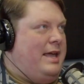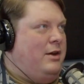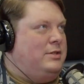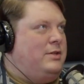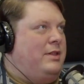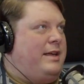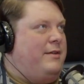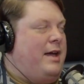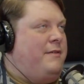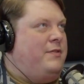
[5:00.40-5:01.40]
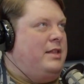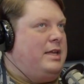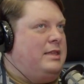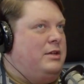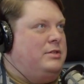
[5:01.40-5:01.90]
also, like, I feel
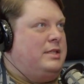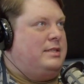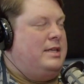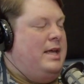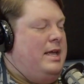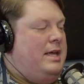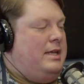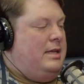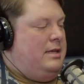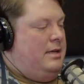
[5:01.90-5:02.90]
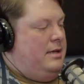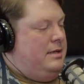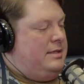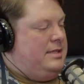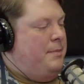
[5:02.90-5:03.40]
like there's this
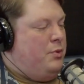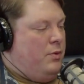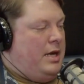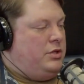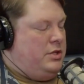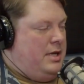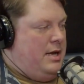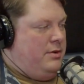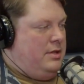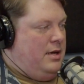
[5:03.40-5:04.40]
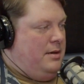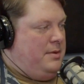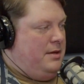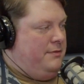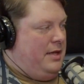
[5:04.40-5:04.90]
separation now in the
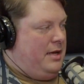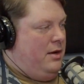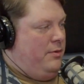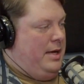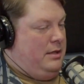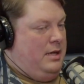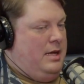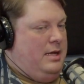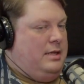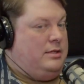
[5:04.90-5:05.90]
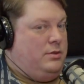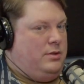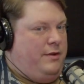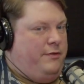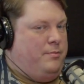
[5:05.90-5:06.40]
hobby of like, oh, well, this is
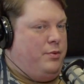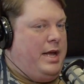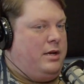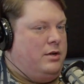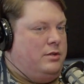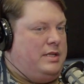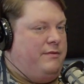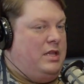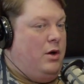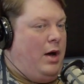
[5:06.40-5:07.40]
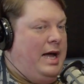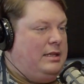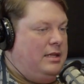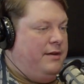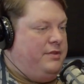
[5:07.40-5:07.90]
only for breakers. Even though I
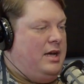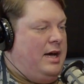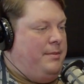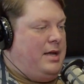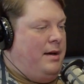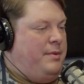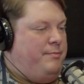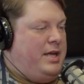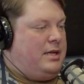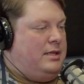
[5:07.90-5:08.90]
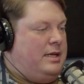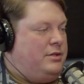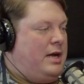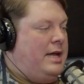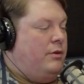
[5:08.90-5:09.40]
love the hobby, I'm a big
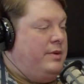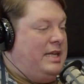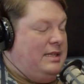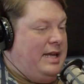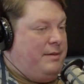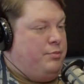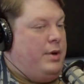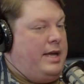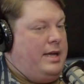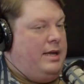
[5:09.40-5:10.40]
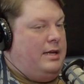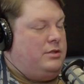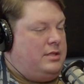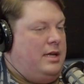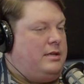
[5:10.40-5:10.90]
collector. I don't really like breaking. I
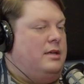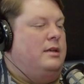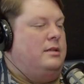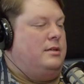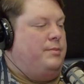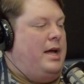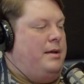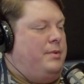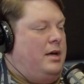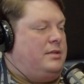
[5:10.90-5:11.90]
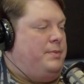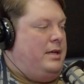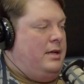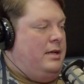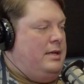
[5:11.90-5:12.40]
just like to buy a box,
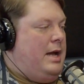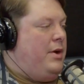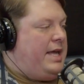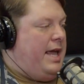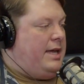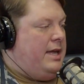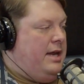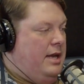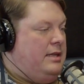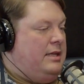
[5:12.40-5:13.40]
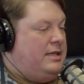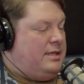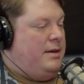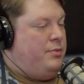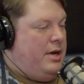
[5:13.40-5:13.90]
but now I can't get it unless
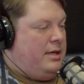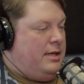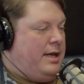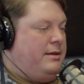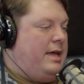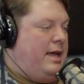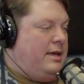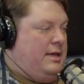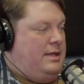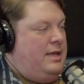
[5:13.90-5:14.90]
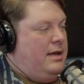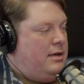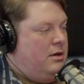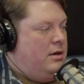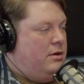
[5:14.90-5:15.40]
I break. Like, I can't get that
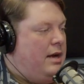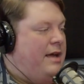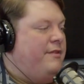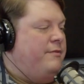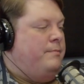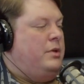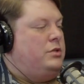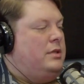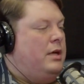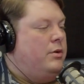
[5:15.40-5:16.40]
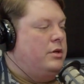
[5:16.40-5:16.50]
card, or I have a much lower